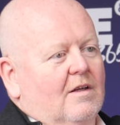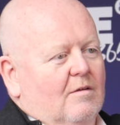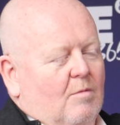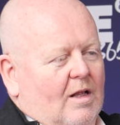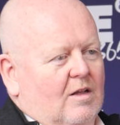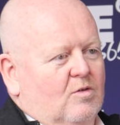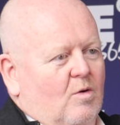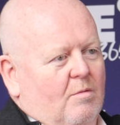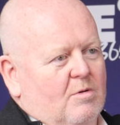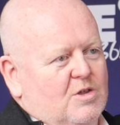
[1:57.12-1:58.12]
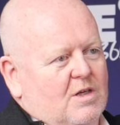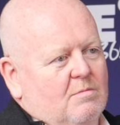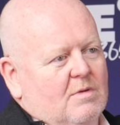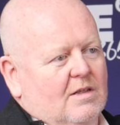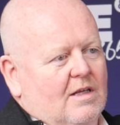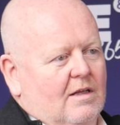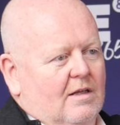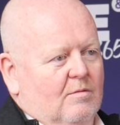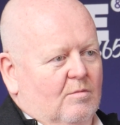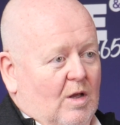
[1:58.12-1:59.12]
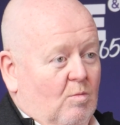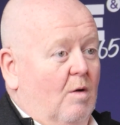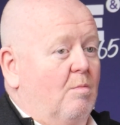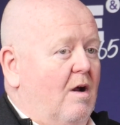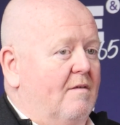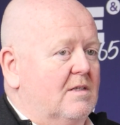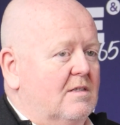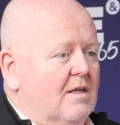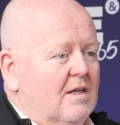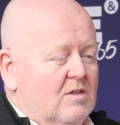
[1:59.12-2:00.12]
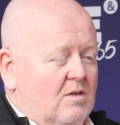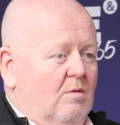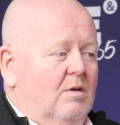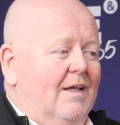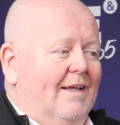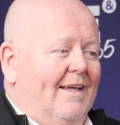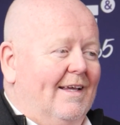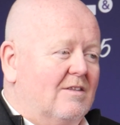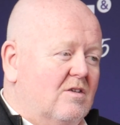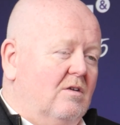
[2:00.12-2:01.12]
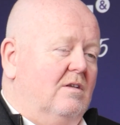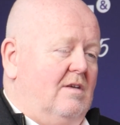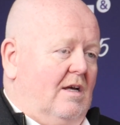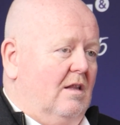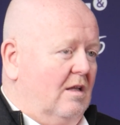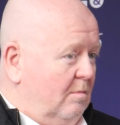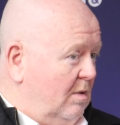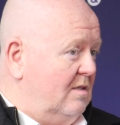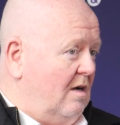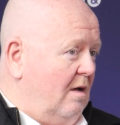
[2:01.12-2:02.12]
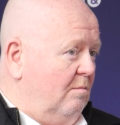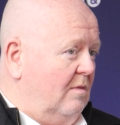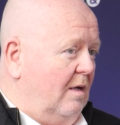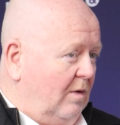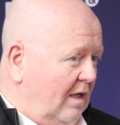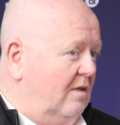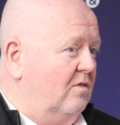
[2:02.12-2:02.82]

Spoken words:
regulatory regime in one province. So it's going to take a little bit of time. They need to